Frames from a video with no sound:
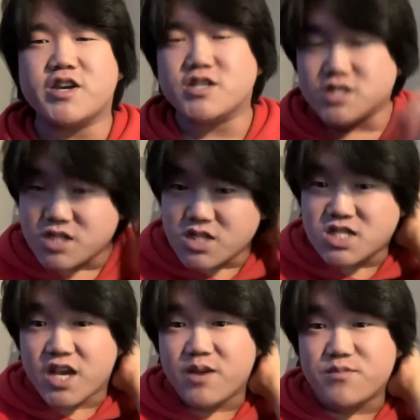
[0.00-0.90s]
it's the
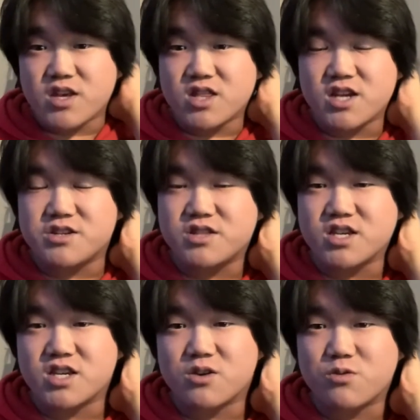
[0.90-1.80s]
same thing that you're
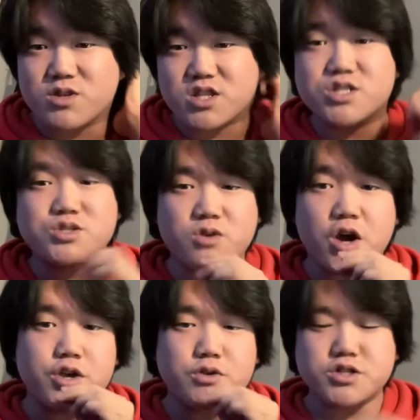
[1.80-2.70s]
thinking with the straw.
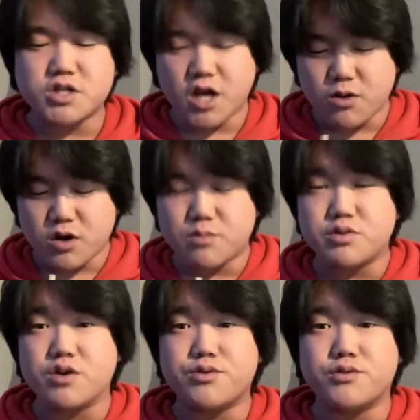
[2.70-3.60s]
You just kind of want to
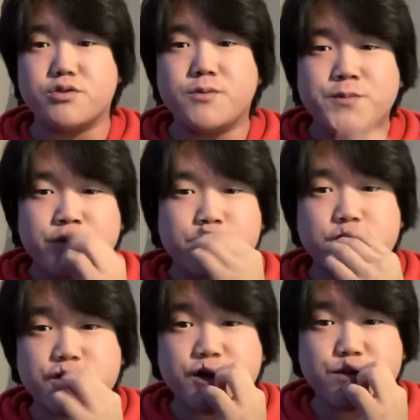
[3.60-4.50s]
blow through. There's
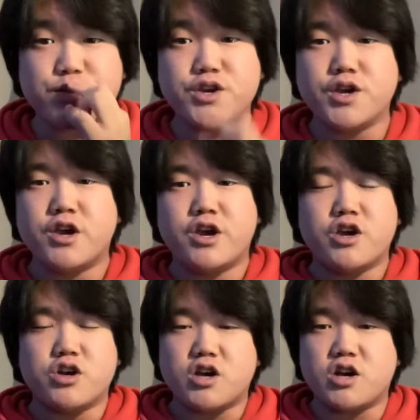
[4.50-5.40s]
gonna be
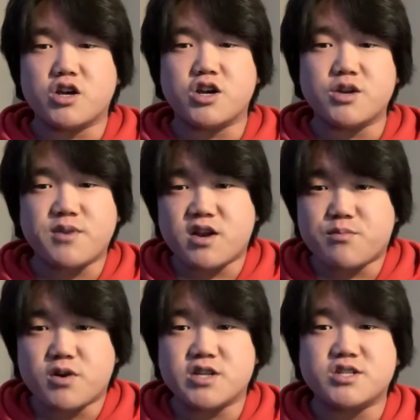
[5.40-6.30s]
a good amount of
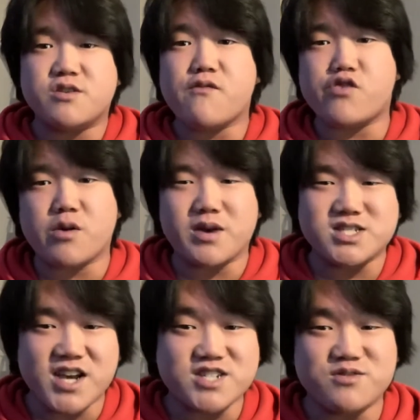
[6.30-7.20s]
pressure for all my
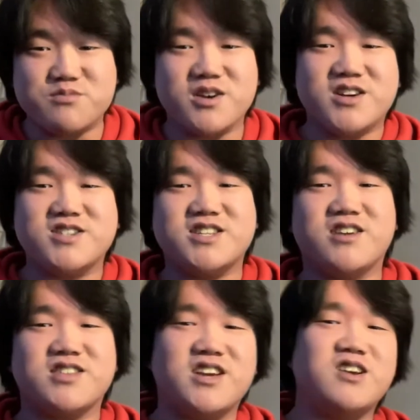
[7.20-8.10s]
saxophone players
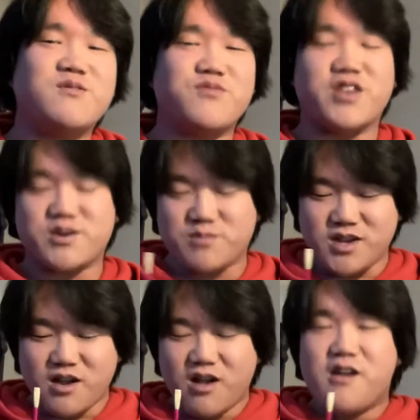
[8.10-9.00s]
out there, like me.
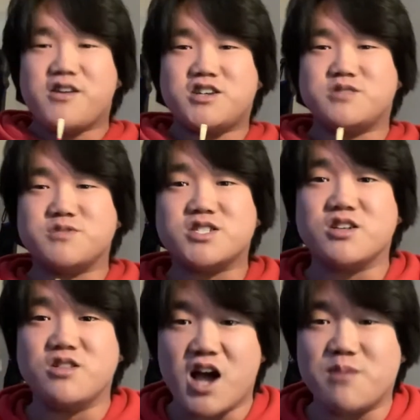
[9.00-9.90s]
It's a
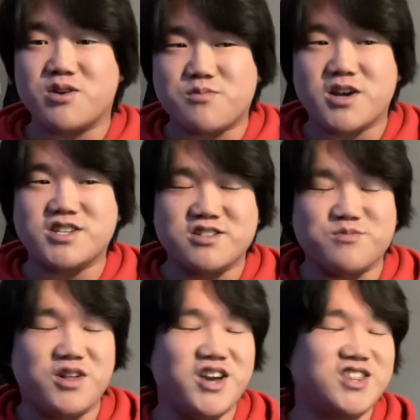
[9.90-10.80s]
lot more pressure than
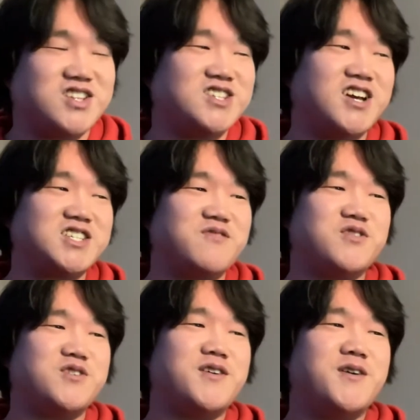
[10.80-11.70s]
playing the
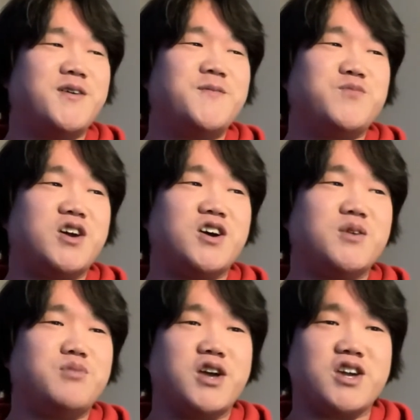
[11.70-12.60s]
saxophone.
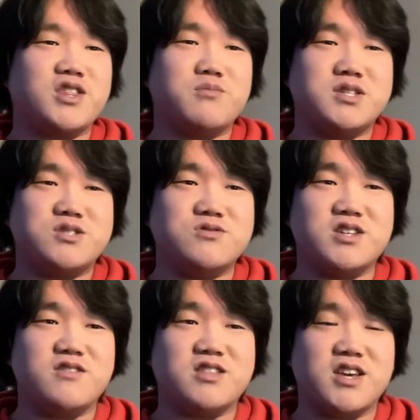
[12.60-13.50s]
Playing the
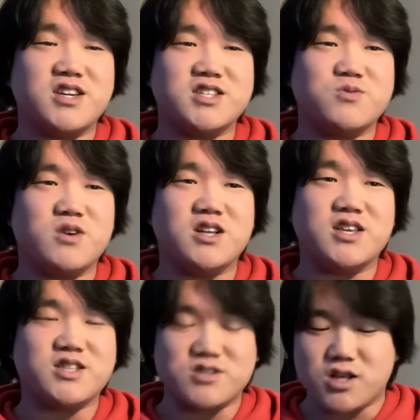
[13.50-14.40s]
bassoon, like, as well.
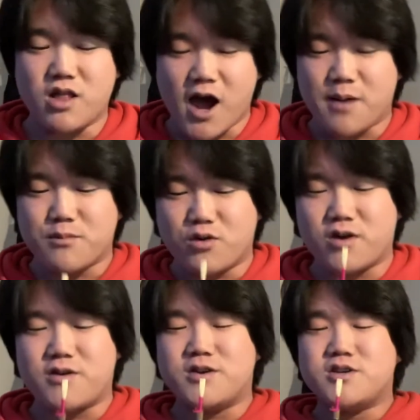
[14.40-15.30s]
Like, there's a lot
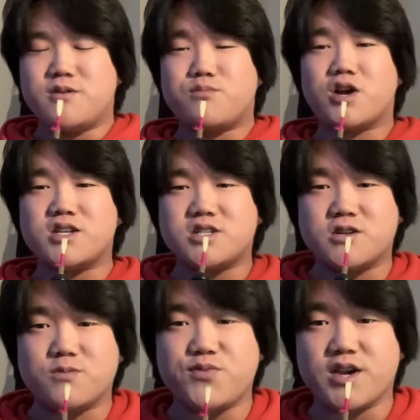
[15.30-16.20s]
more
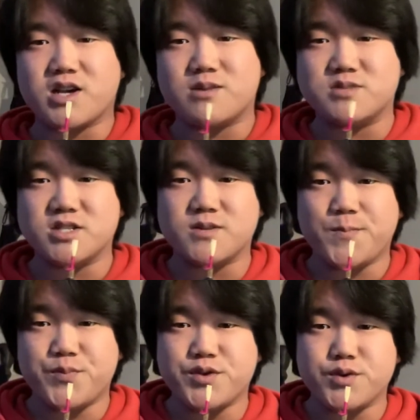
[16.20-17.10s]
pressure that comes
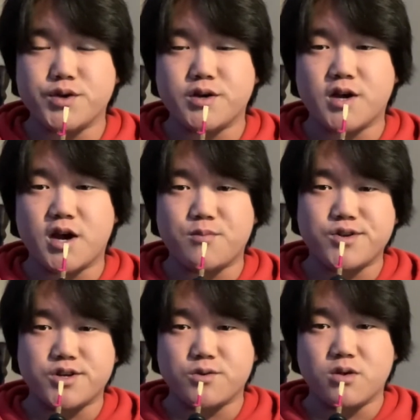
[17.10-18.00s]
in to your
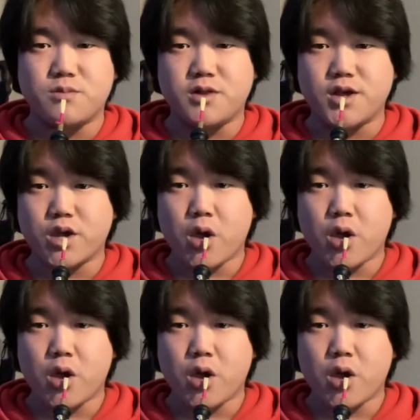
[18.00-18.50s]
embouchure while playing.